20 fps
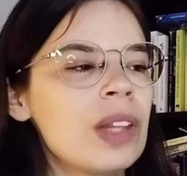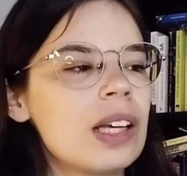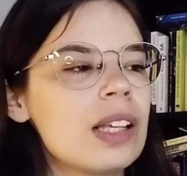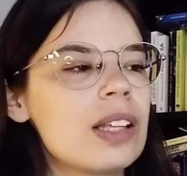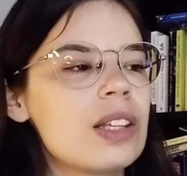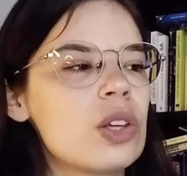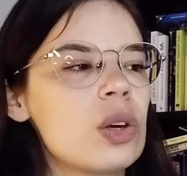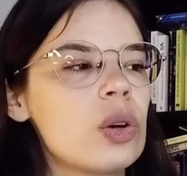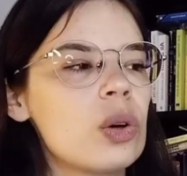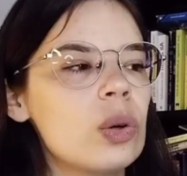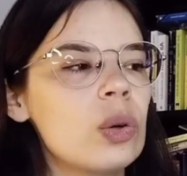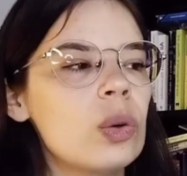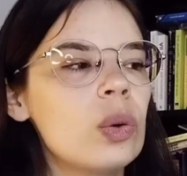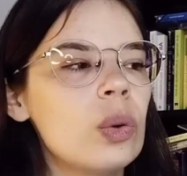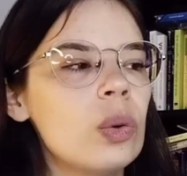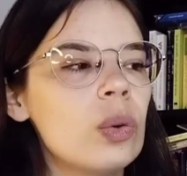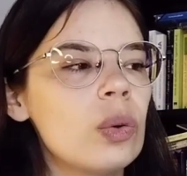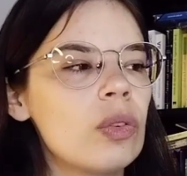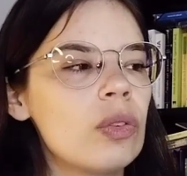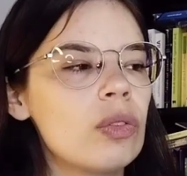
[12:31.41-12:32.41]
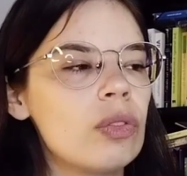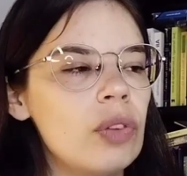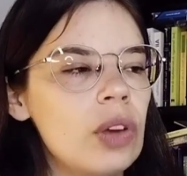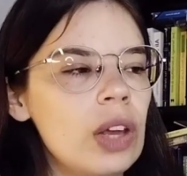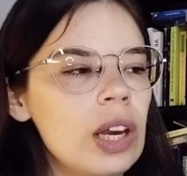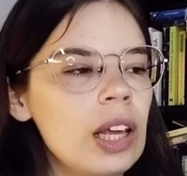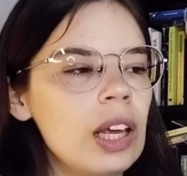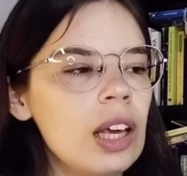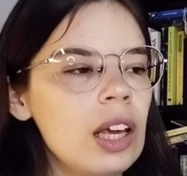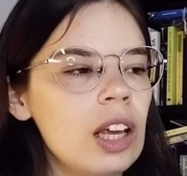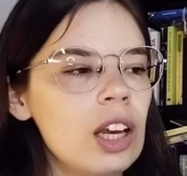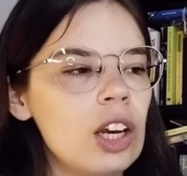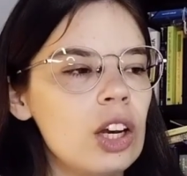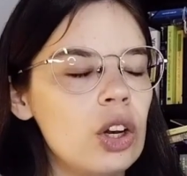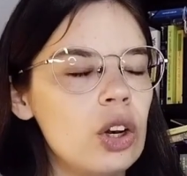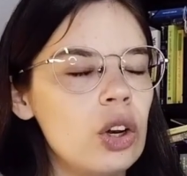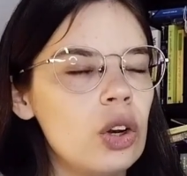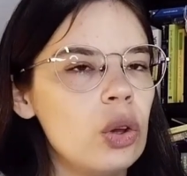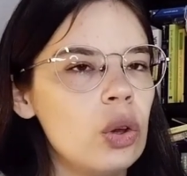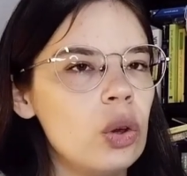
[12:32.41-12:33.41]
So Vinny
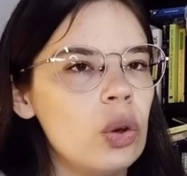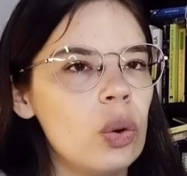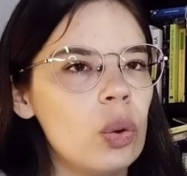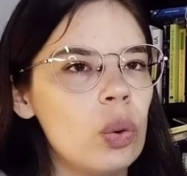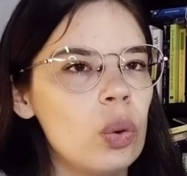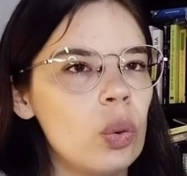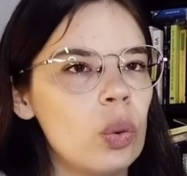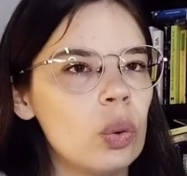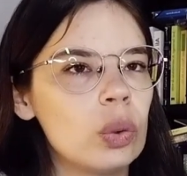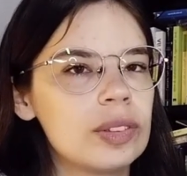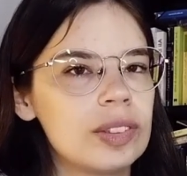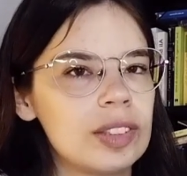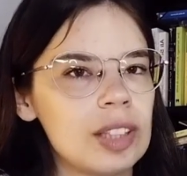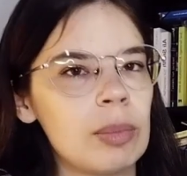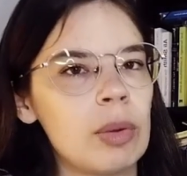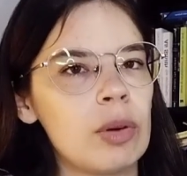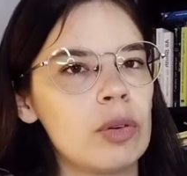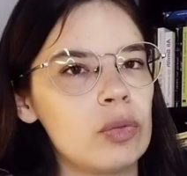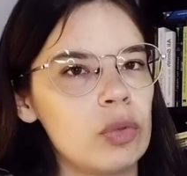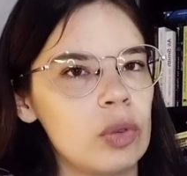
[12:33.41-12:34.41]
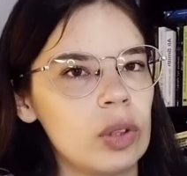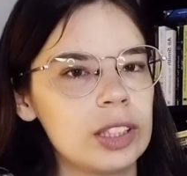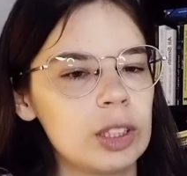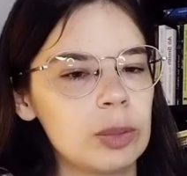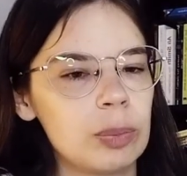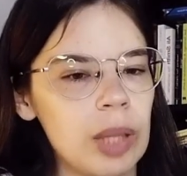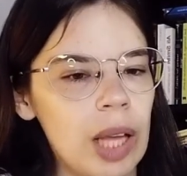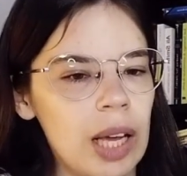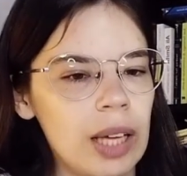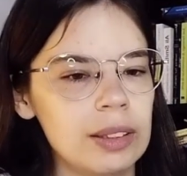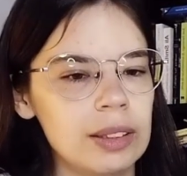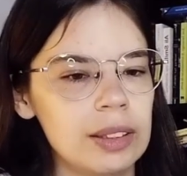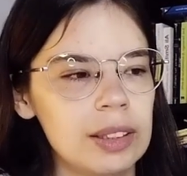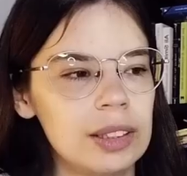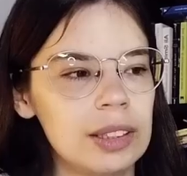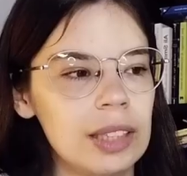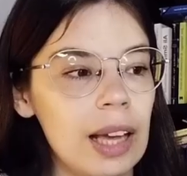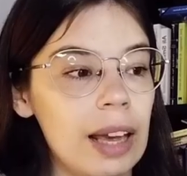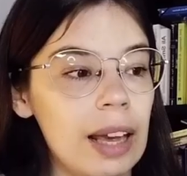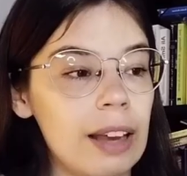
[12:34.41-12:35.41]
knew some of Voight's
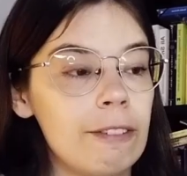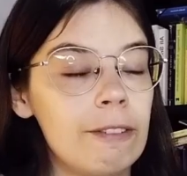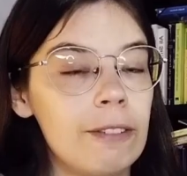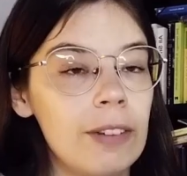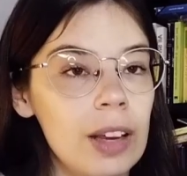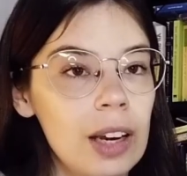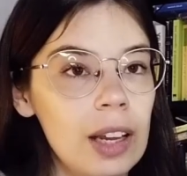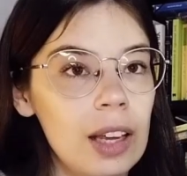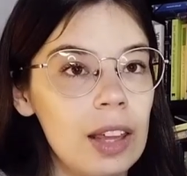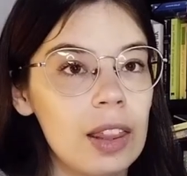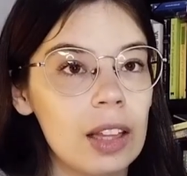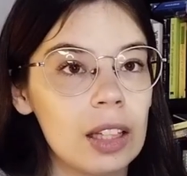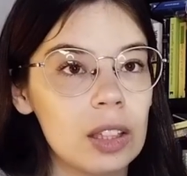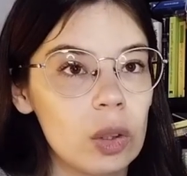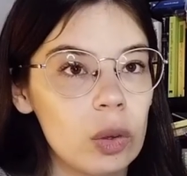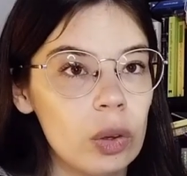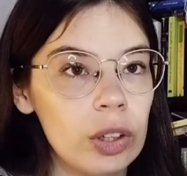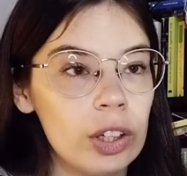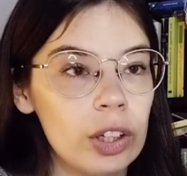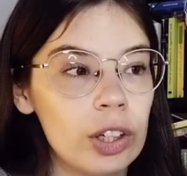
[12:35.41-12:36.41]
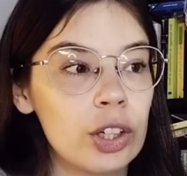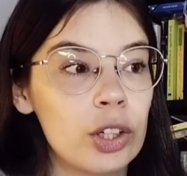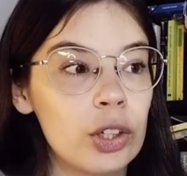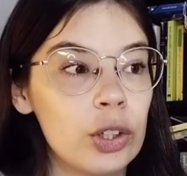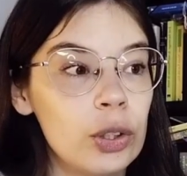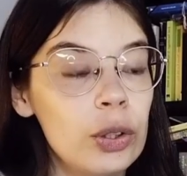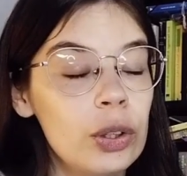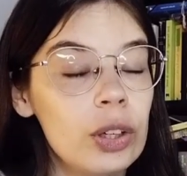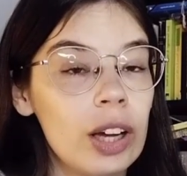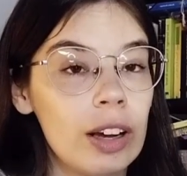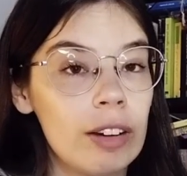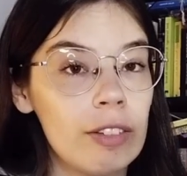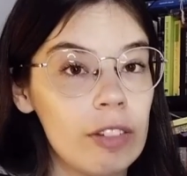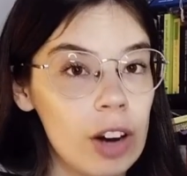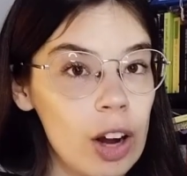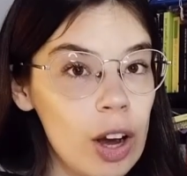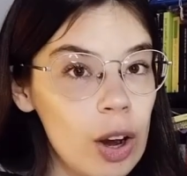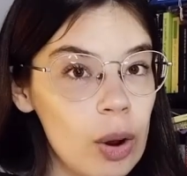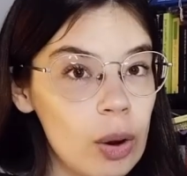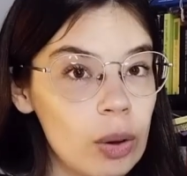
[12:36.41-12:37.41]
plans, and Vinny, the lawyer, could have
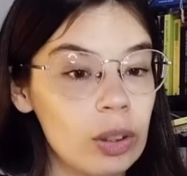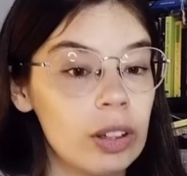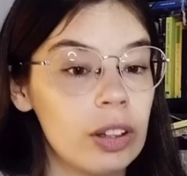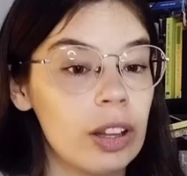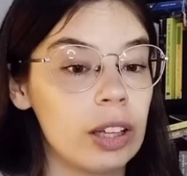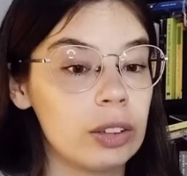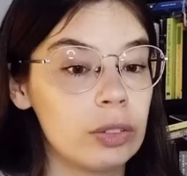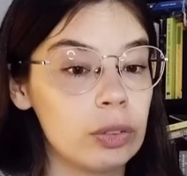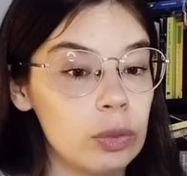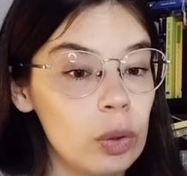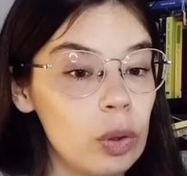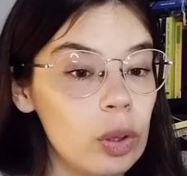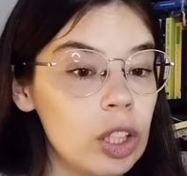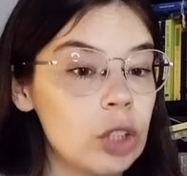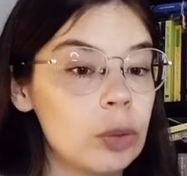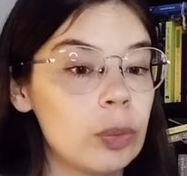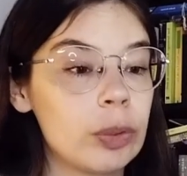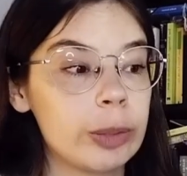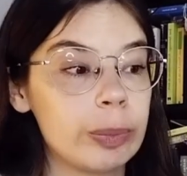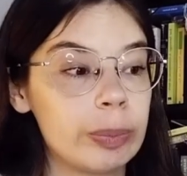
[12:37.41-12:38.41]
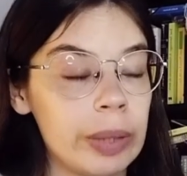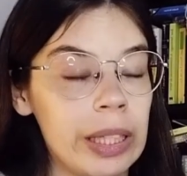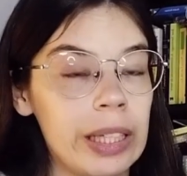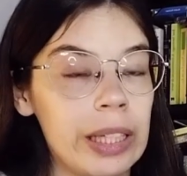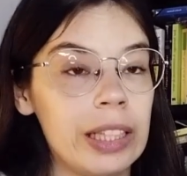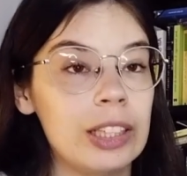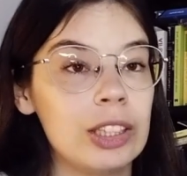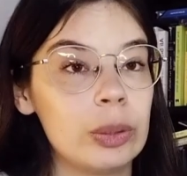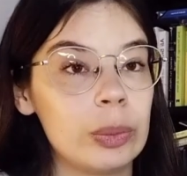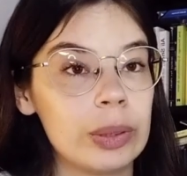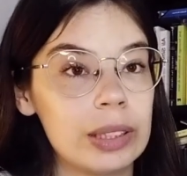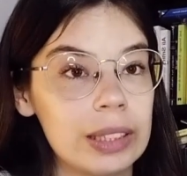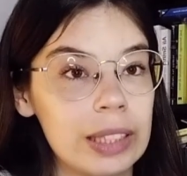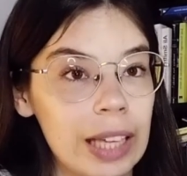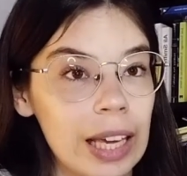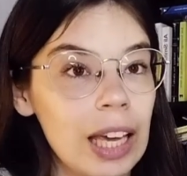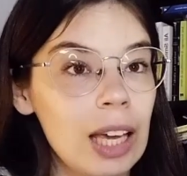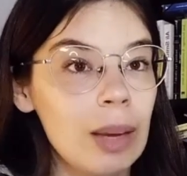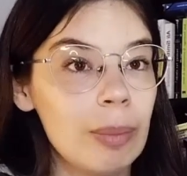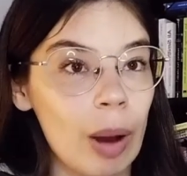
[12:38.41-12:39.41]
known that Voight was planning to
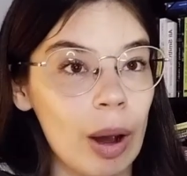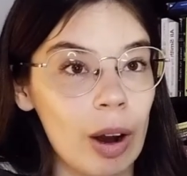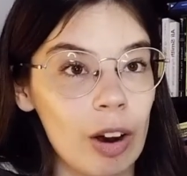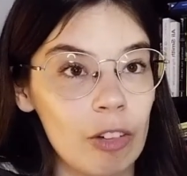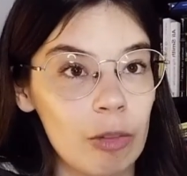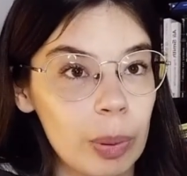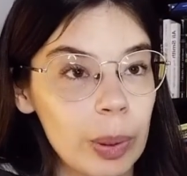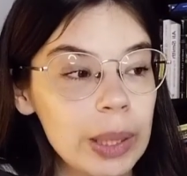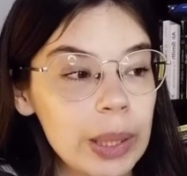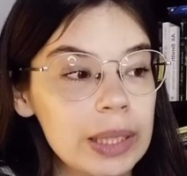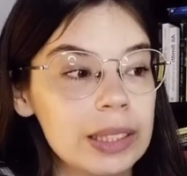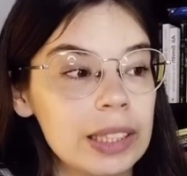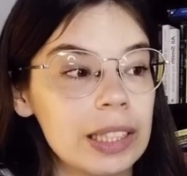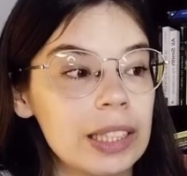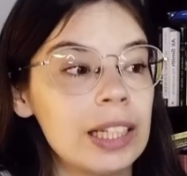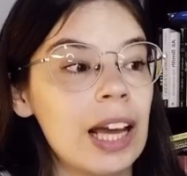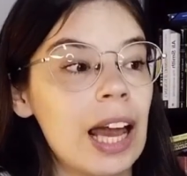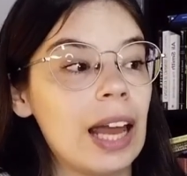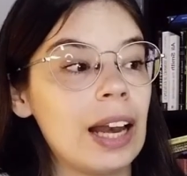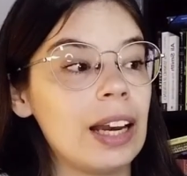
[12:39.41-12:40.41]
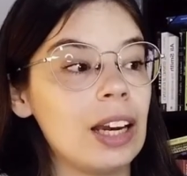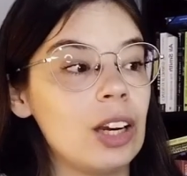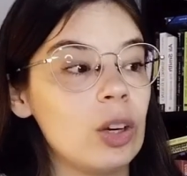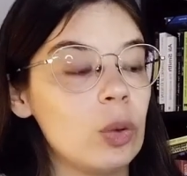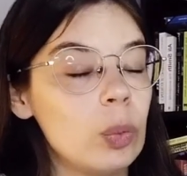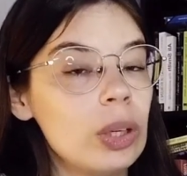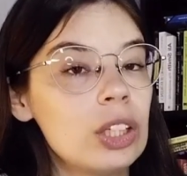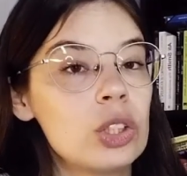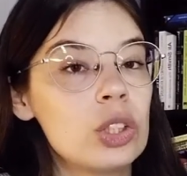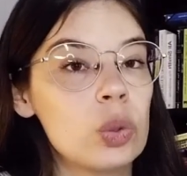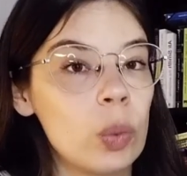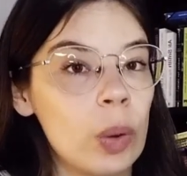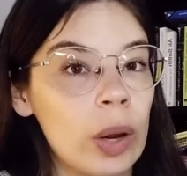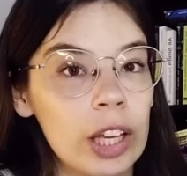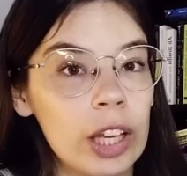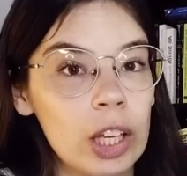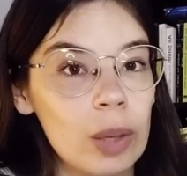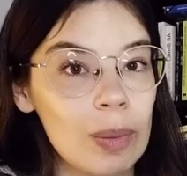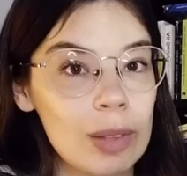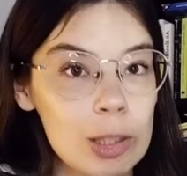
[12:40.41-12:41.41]
escape out of prison, and in which way
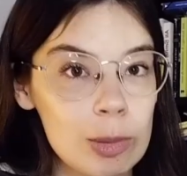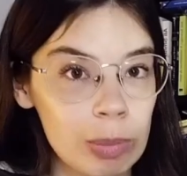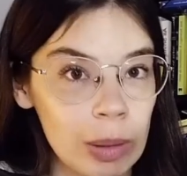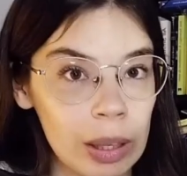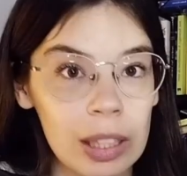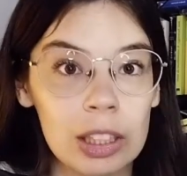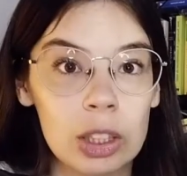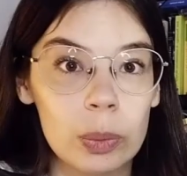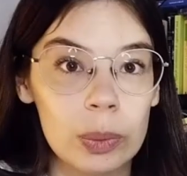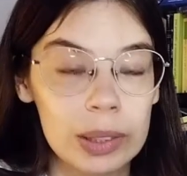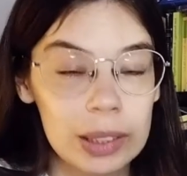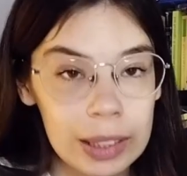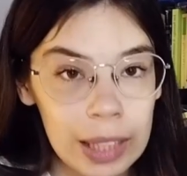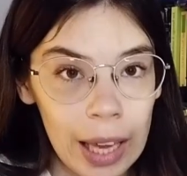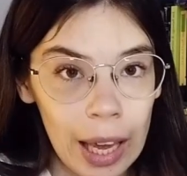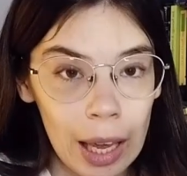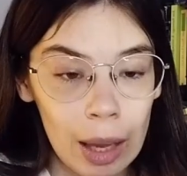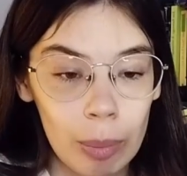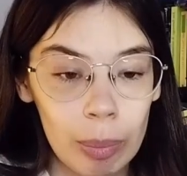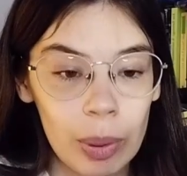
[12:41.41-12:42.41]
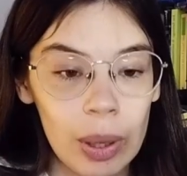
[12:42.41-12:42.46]
he was planning to escape.